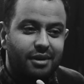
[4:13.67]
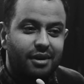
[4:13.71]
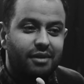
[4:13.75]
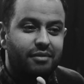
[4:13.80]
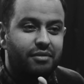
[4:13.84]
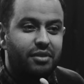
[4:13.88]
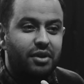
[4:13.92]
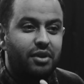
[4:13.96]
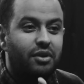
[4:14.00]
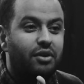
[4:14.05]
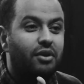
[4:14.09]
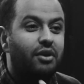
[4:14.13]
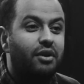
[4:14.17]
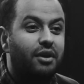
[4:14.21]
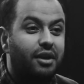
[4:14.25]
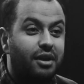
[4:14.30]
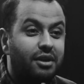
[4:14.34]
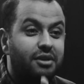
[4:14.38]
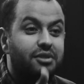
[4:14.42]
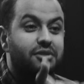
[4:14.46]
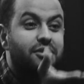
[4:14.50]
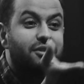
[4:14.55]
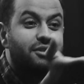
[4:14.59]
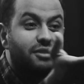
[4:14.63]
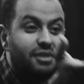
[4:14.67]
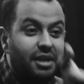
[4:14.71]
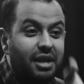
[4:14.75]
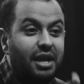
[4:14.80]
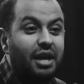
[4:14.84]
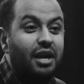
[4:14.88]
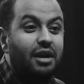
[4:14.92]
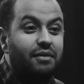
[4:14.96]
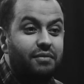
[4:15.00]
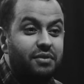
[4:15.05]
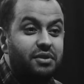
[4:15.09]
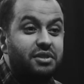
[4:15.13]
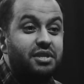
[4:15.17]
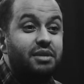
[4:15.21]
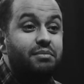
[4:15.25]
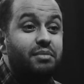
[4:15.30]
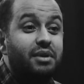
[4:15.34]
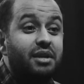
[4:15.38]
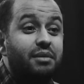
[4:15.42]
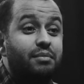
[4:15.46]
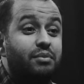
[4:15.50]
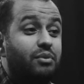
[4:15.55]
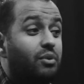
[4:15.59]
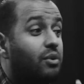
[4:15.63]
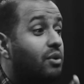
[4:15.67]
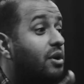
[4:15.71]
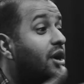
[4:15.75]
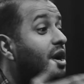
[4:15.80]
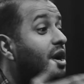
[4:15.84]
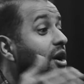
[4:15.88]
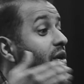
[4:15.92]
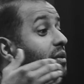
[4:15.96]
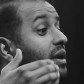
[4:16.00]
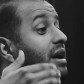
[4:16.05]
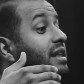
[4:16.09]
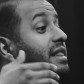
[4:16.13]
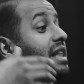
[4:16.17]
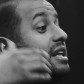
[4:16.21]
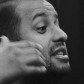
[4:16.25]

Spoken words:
of their earnings to care for somebody poor, right?